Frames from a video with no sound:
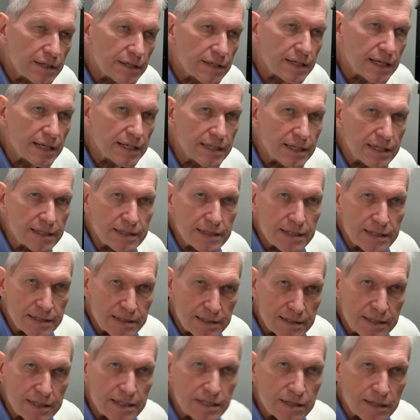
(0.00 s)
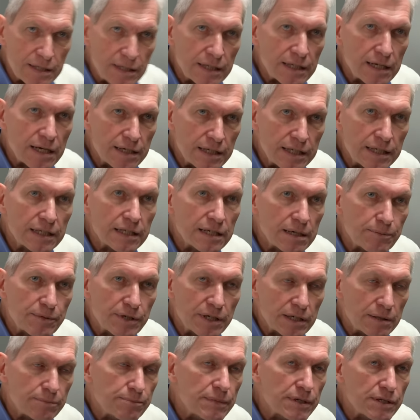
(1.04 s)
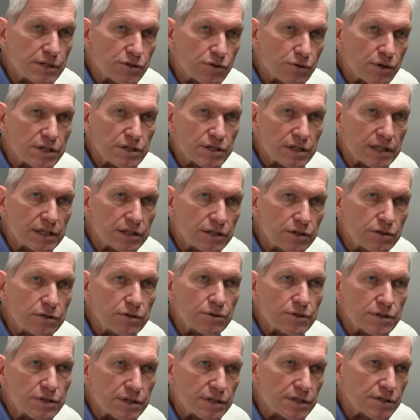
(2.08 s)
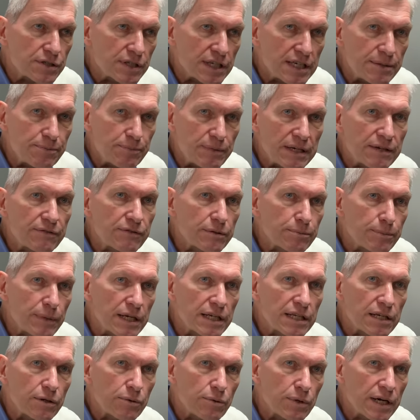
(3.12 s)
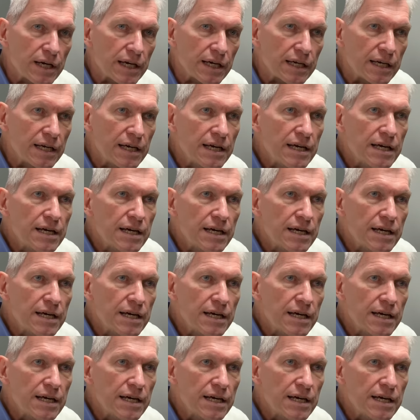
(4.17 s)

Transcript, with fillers: thing that this incoming administration can do, is just keep giving money away.